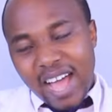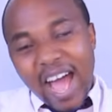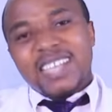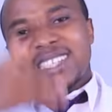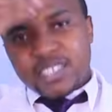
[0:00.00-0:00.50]

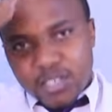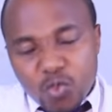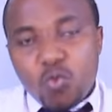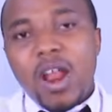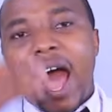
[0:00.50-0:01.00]
As
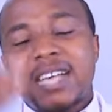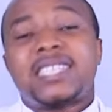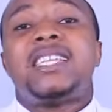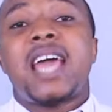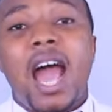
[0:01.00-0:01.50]
soon
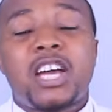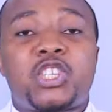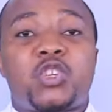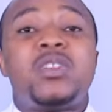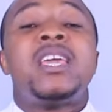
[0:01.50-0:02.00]
as the
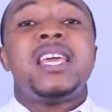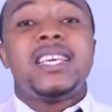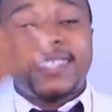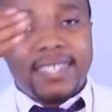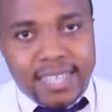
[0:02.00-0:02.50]
action
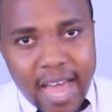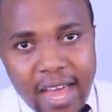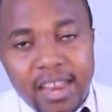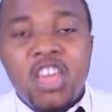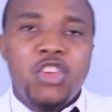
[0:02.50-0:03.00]
is
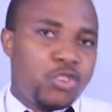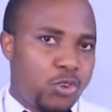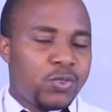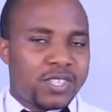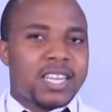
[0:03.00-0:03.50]
done, you
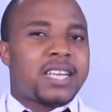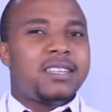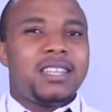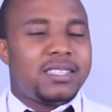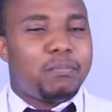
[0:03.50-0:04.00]
should start
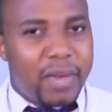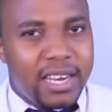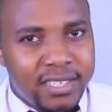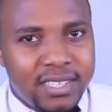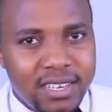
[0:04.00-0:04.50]
these
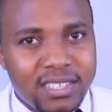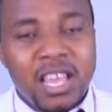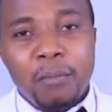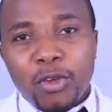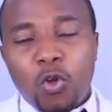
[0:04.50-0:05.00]
medicines.
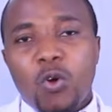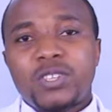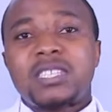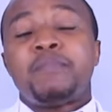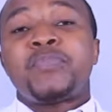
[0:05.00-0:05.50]

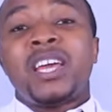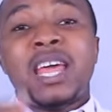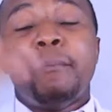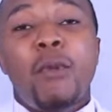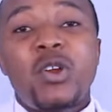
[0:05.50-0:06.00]
Because
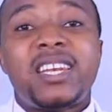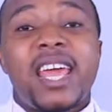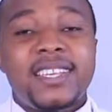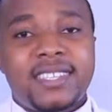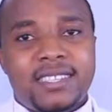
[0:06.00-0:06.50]
the more
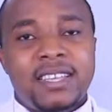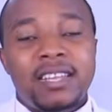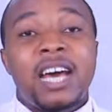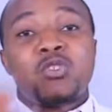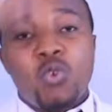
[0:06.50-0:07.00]
days
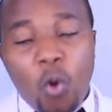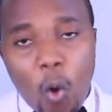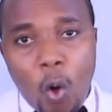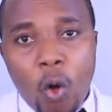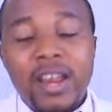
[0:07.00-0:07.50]
that
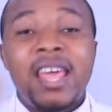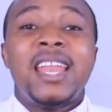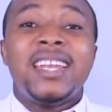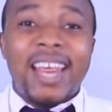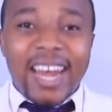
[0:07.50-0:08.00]
go on,
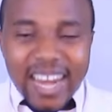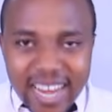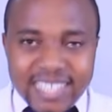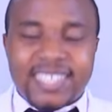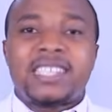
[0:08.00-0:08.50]
the
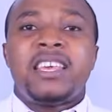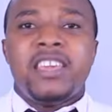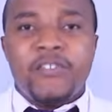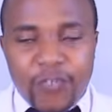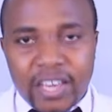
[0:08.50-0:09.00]
less
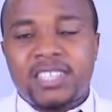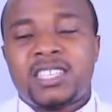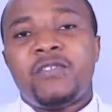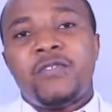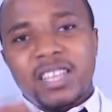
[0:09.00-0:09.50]

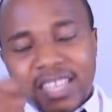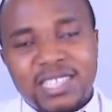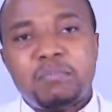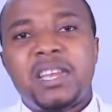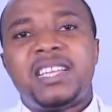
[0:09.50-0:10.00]
effective
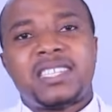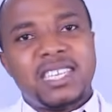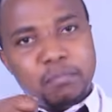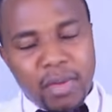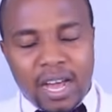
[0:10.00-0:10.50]
this
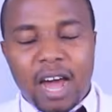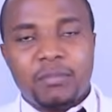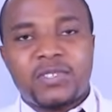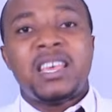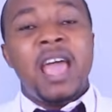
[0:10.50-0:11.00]
medicine
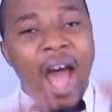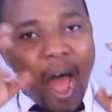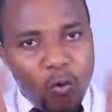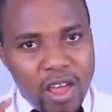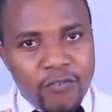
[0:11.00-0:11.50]
becomes.
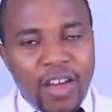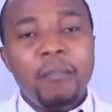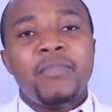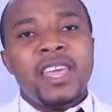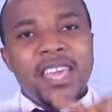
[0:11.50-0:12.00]

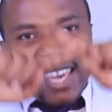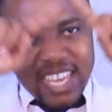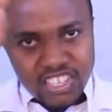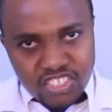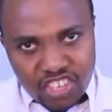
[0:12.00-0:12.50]
However,
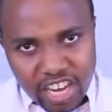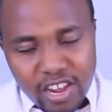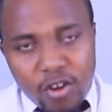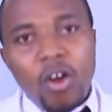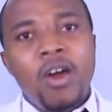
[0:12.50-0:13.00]
in
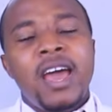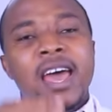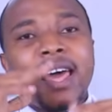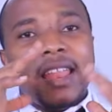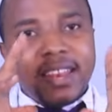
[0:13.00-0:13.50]
general,
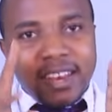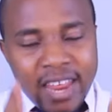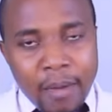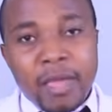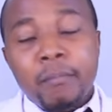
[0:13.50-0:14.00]

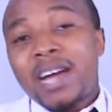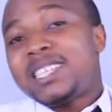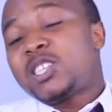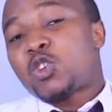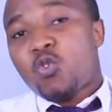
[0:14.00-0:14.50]
the
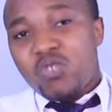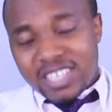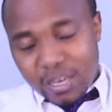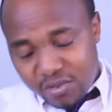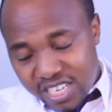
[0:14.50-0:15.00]
emergency
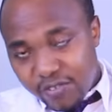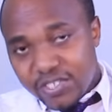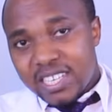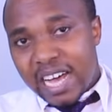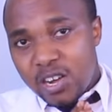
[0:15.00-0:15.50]

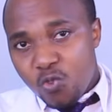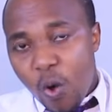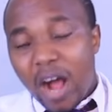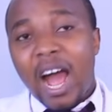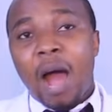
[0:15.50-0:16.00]
contraceptives can
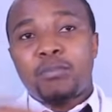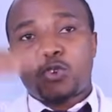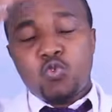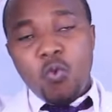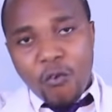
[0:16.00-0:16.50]
work
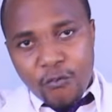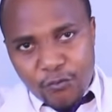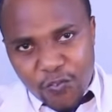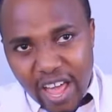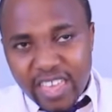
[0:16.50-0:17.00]
up to
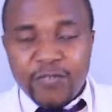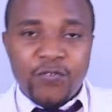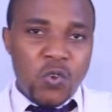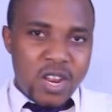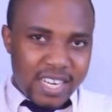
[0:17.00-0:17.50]

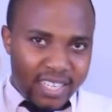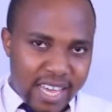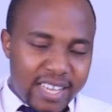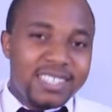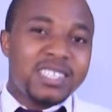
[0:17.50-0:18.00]
5
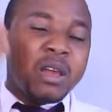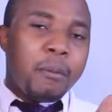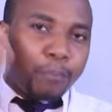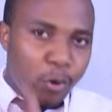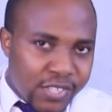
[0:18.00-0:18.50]
days
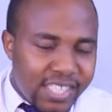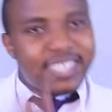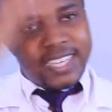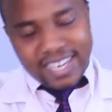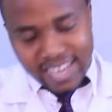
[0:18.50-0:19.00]

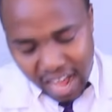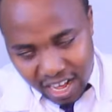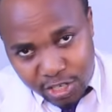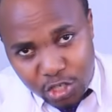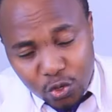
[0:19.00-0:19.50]
post the
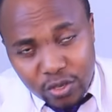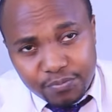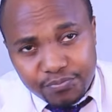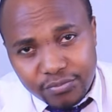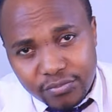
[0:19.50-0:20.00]
action.
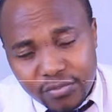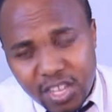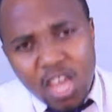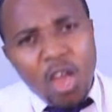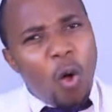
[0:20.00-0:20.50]

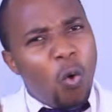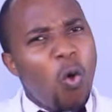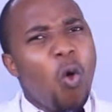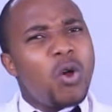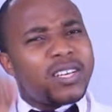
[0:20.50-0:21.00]

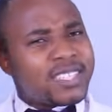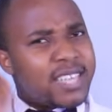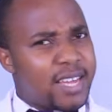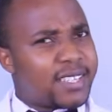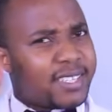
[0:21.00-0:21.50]
Who
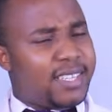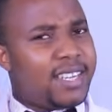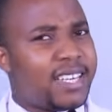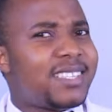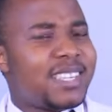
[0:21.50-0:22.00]
takes
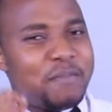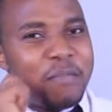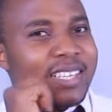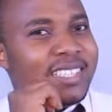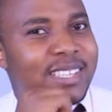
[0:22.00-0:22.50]
these
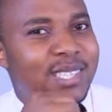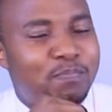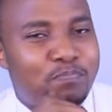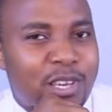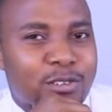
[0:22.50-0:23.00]
emergency
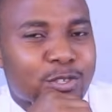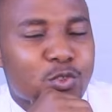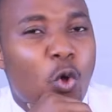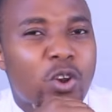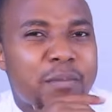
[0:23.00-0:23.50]
pills
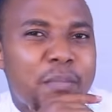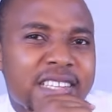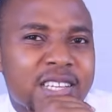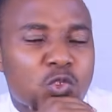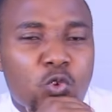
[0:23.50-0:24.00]
or
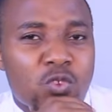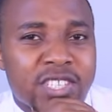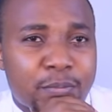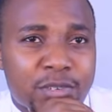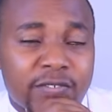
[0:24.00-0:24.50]
emergency
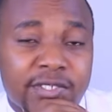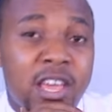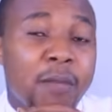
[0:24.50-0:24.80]
contraceptives?